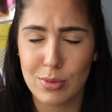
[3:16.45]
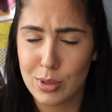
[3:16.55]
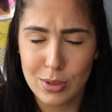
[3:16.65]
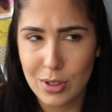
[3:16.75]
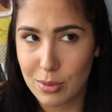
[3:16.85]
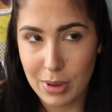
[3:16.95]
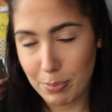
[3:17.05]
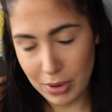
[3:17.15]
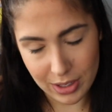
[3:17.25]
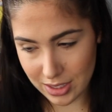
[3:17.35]
well, you know, my
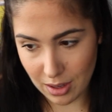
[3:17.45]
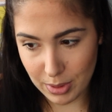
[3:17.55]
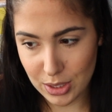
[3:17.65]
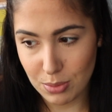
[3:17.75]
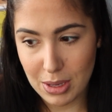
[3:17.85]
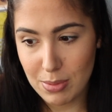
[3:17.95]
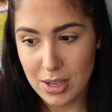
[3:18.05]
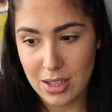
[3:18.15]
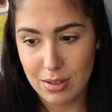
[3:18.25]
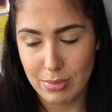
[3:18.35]
period's coming, so
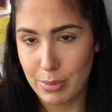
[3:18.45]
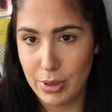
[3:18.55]
maybe my